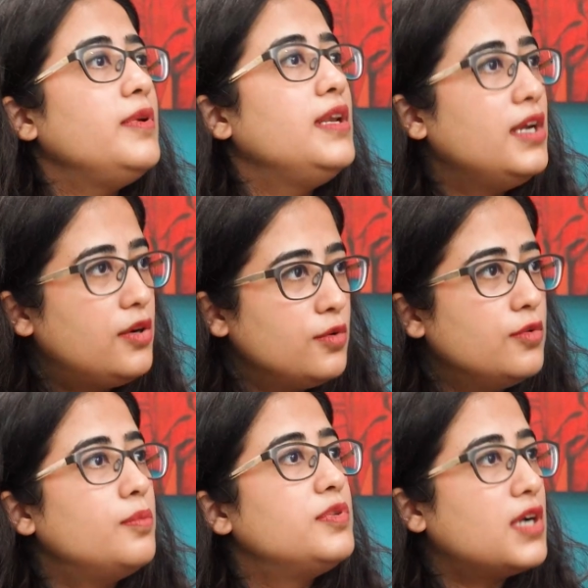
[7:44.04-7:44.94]
we need
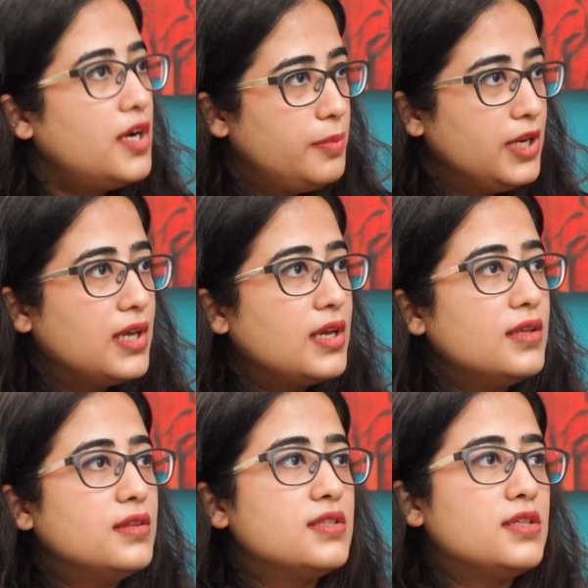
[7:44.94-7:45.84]
to start bringing
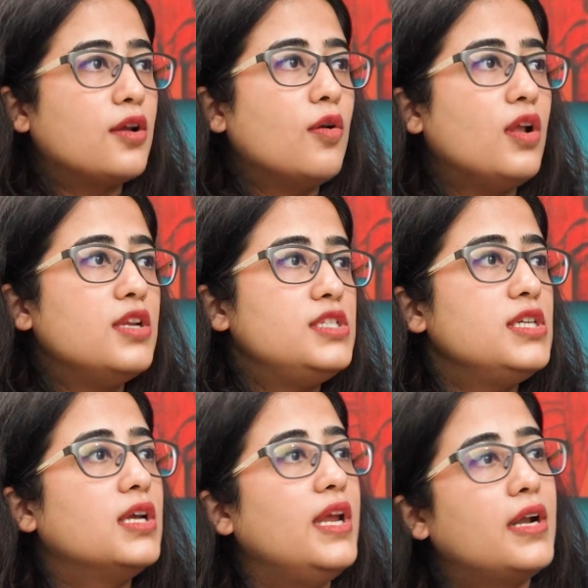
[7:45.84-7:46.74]
in this technology,
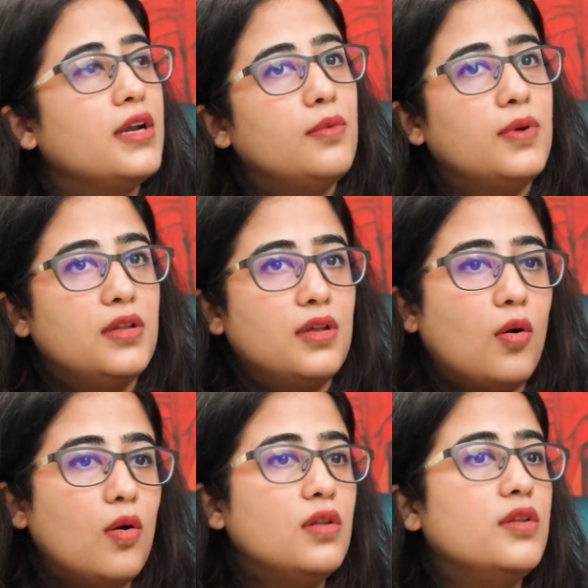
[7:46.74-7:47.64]
connected with
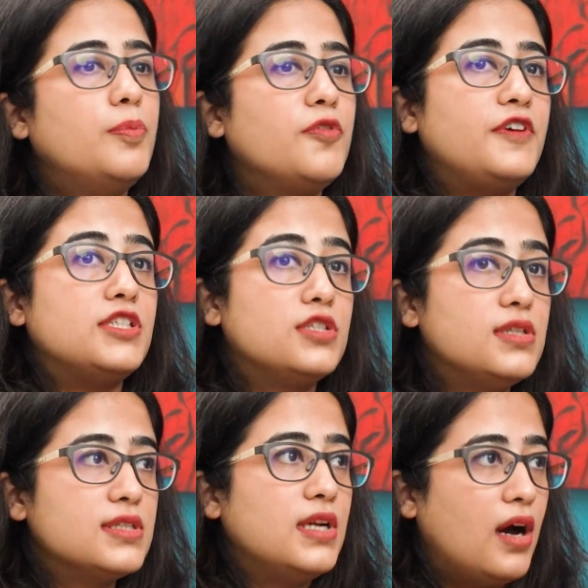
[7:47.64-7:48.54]
all the
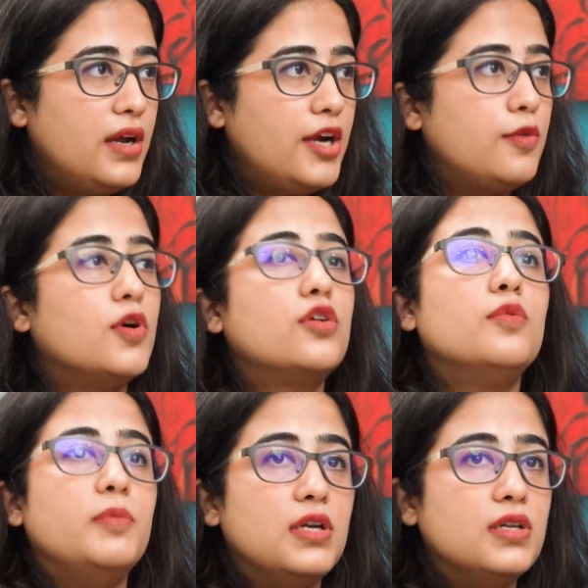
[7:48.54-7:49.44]
professionals in our network to
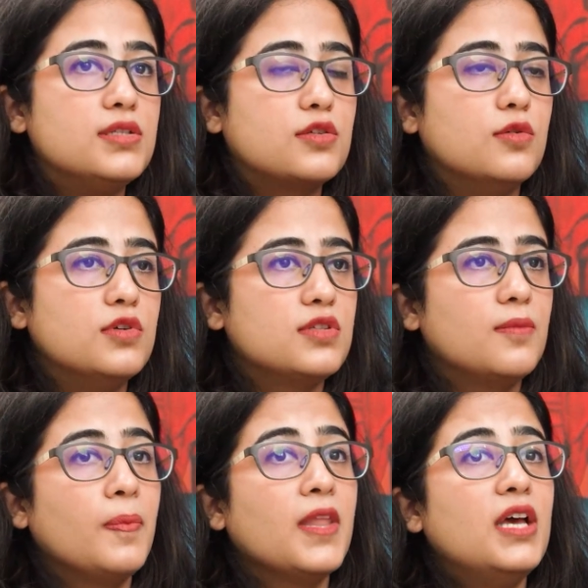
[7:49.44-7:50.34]
build this course.
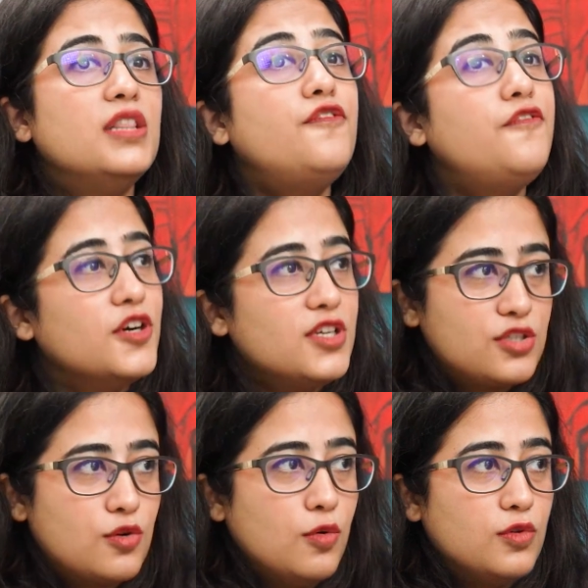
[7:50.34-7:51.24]
The
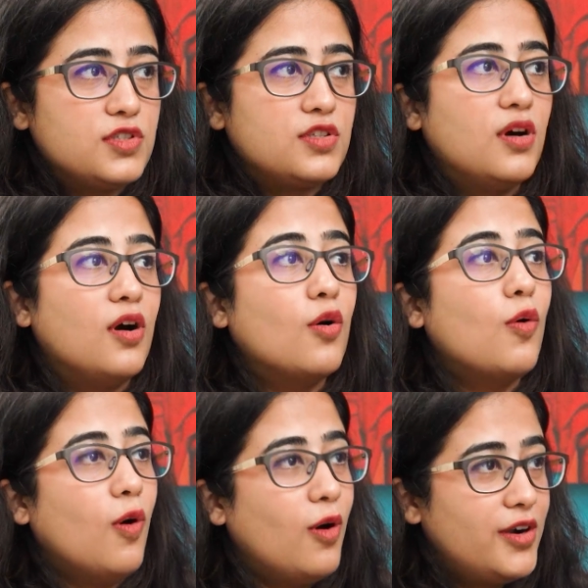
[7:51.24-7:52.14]
first course,
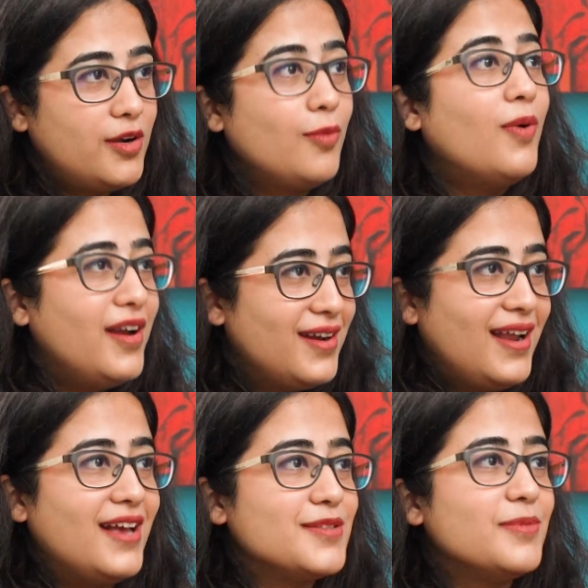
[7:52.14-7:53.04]
cohort 1
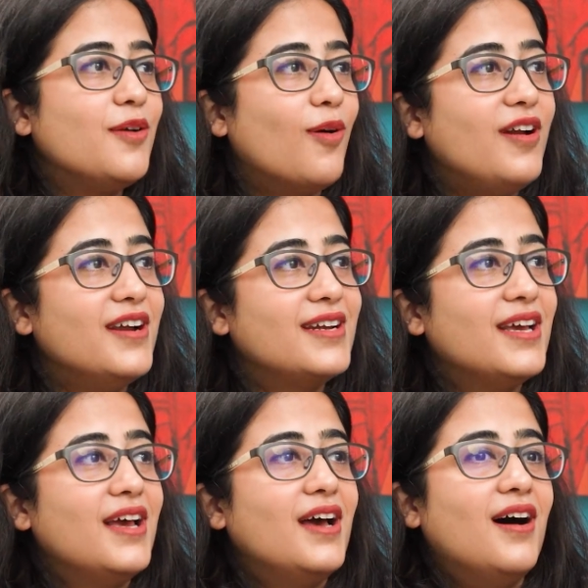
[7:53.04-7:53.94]
as we call it,
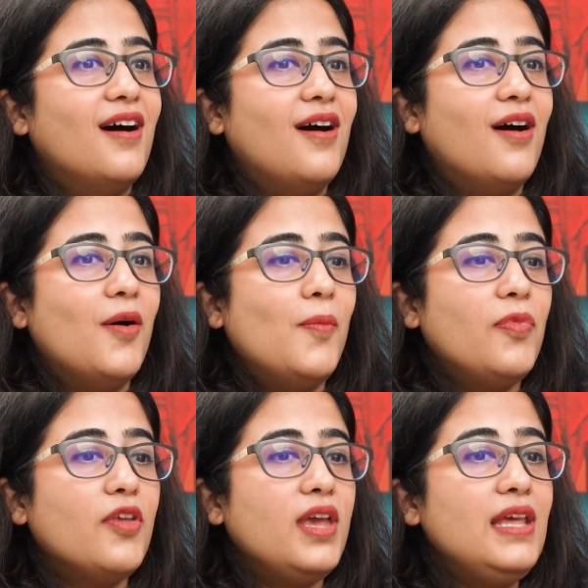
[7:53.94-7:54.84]

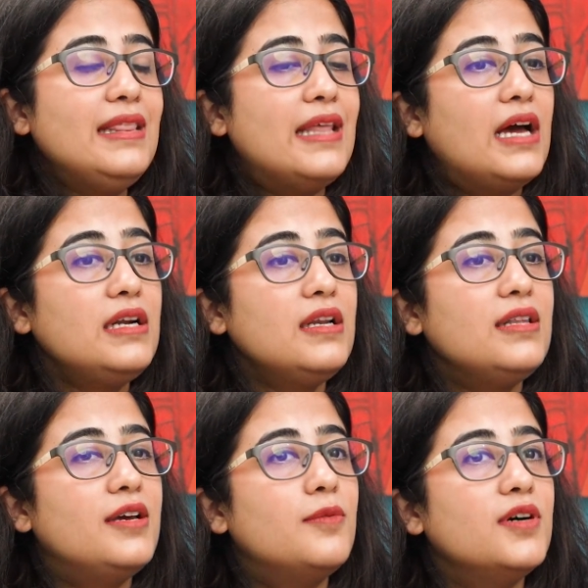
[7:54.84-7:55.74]
in that
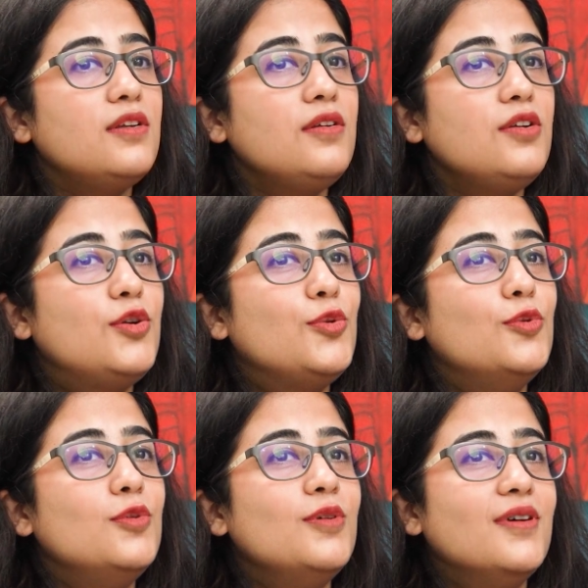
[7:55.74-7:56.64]
there were
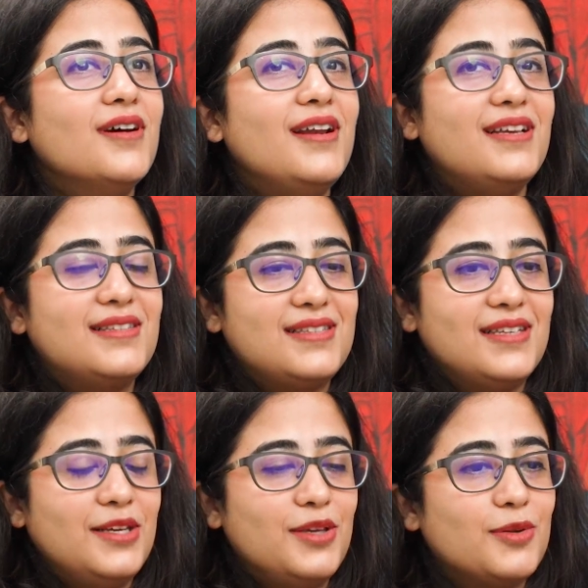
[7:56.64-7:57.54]
2, let's
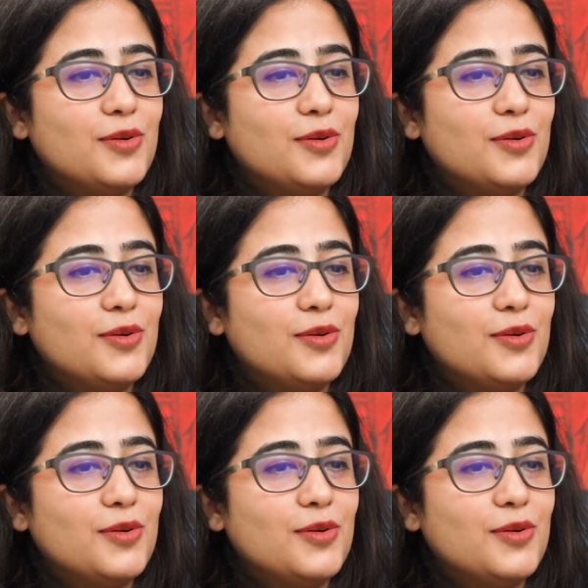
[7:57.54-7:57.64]
say,